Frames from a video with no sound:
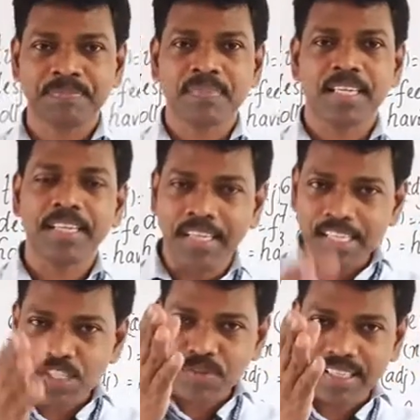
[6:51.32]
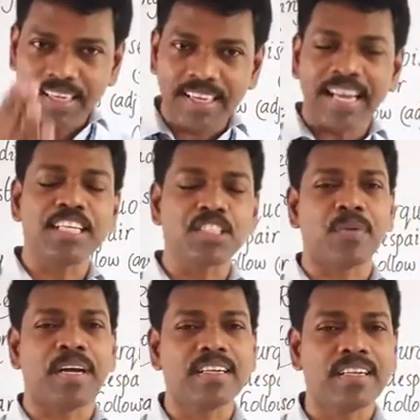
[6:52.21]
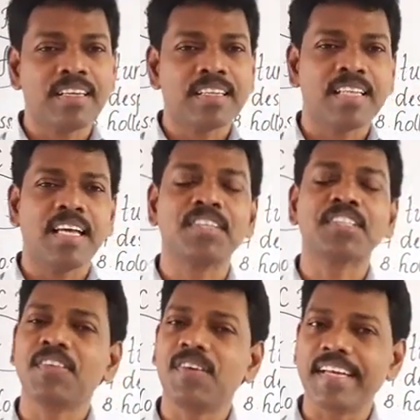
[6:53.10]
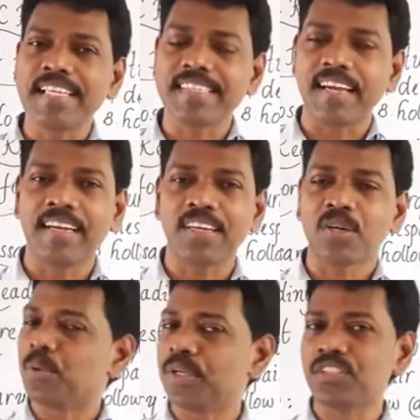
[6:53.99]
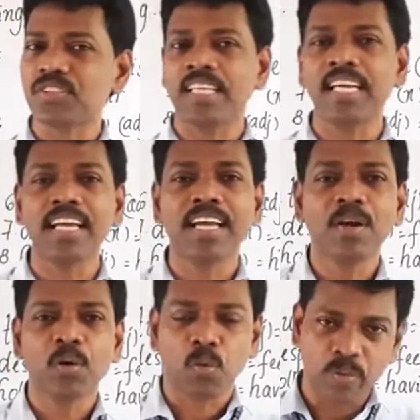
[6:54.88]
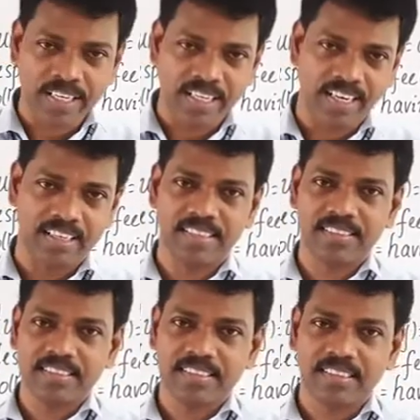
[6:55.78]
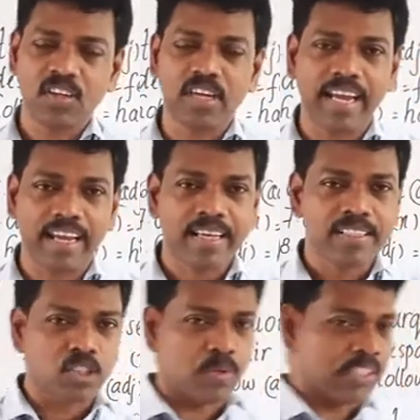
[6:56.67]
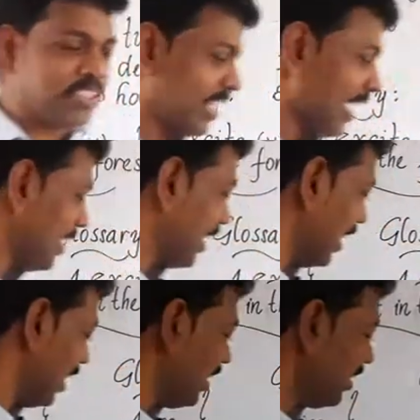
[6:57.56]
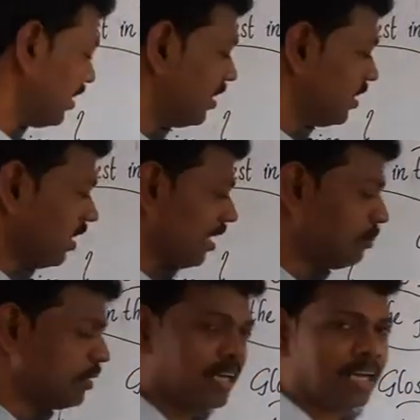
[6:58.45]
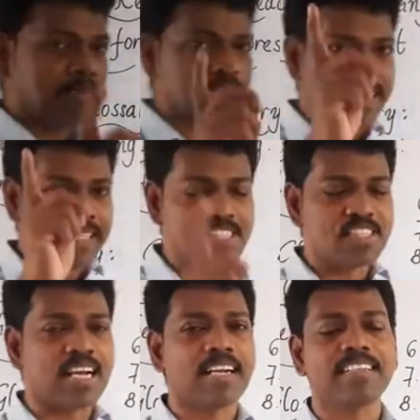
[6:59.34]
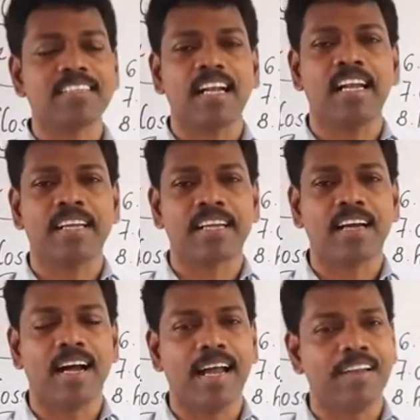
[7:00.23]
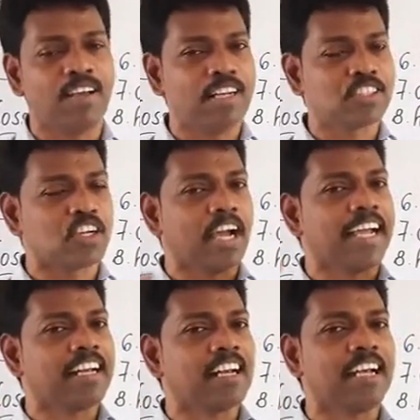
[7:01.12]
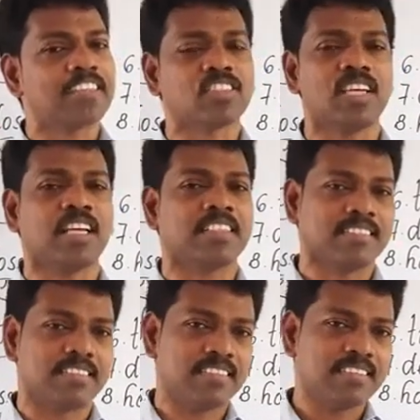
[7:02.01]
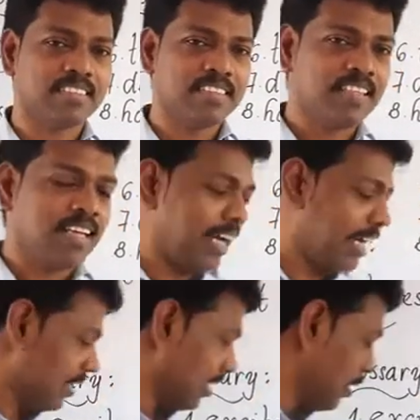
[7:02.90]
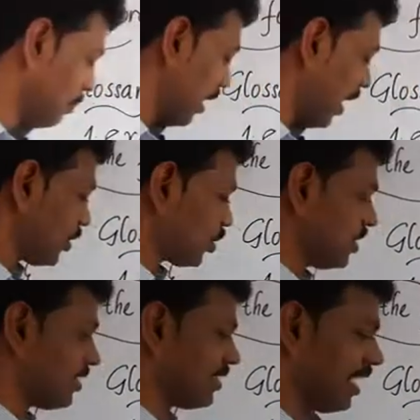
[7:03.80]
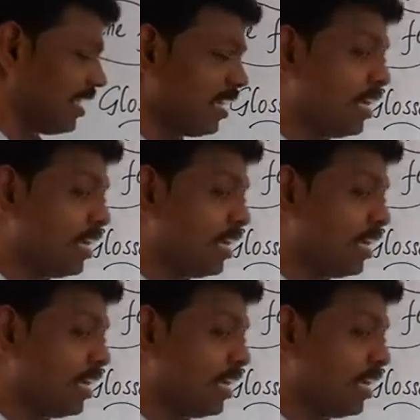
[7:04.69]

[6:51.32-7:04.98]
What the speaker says: It is with the great one that she will decide who is the winner. Okay, so once again here, laburnum tree started telling, I will shine like sun. And then palash tree said,